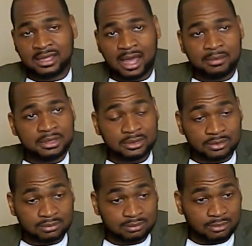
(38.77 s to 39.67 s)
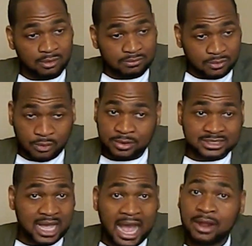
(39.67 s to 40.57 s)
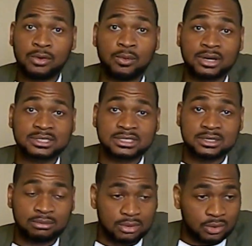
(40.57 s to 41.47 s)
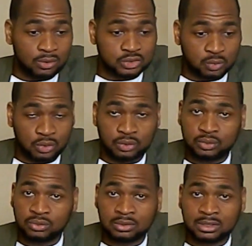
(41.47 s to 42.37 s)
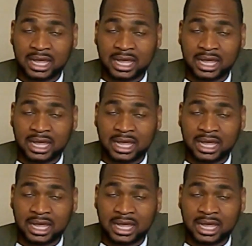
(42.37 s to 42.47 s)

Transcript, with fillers: I mean, of course, I don't want to see a big old swole,